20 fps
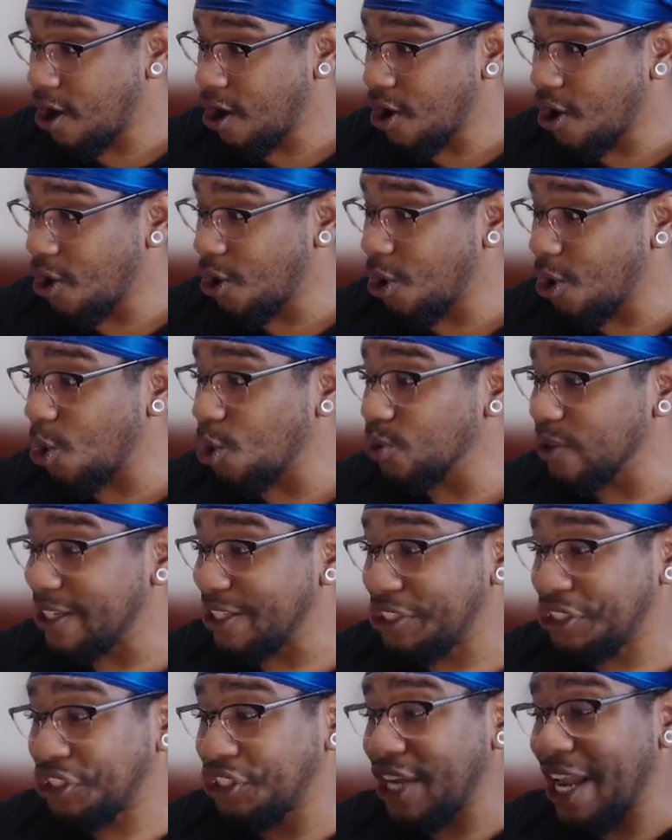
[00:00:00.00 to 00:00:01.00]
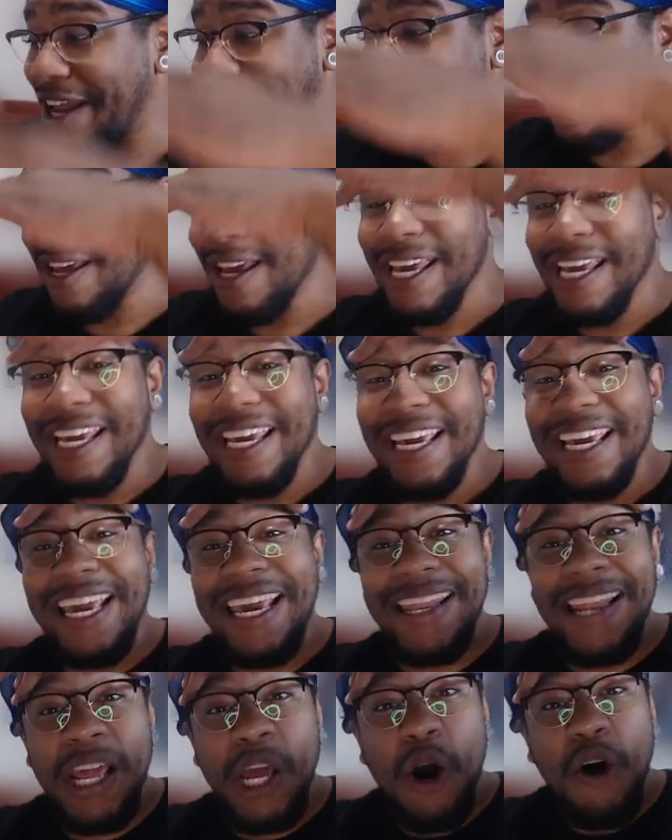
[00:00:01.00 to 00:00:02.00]
Holy shit.
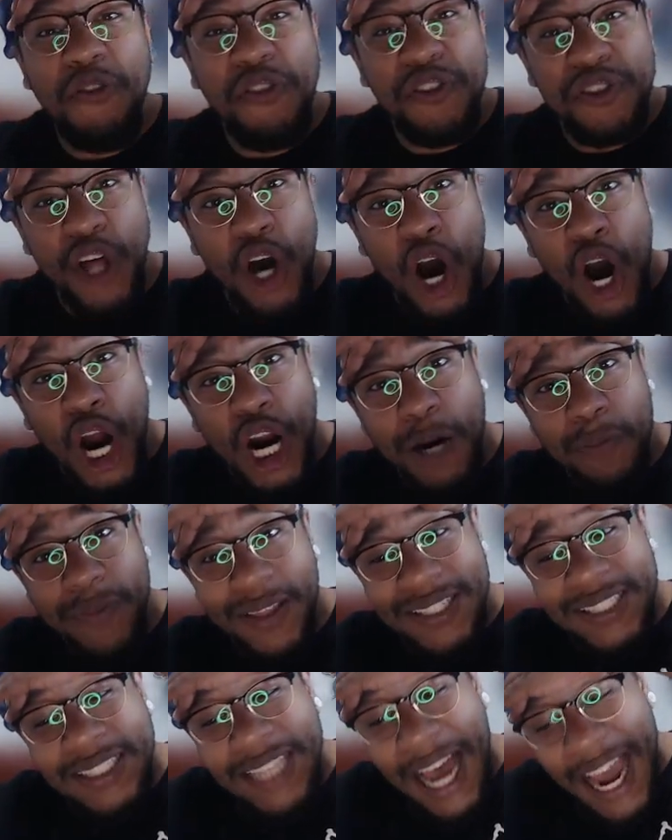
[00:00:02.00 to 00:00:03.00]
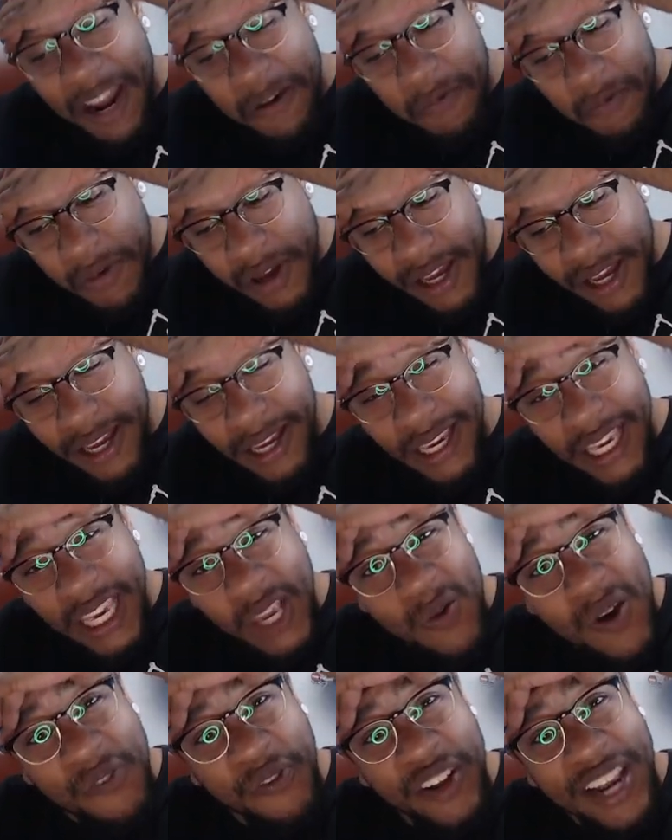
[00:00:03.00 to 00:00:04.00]
He didn't go for the arm this time? He
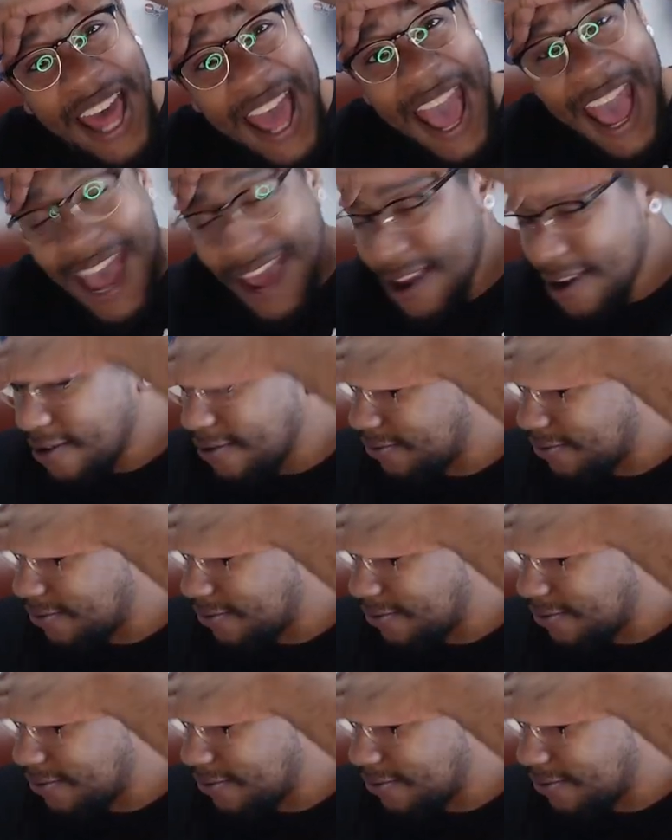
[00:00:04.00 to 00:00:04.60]
went for the head?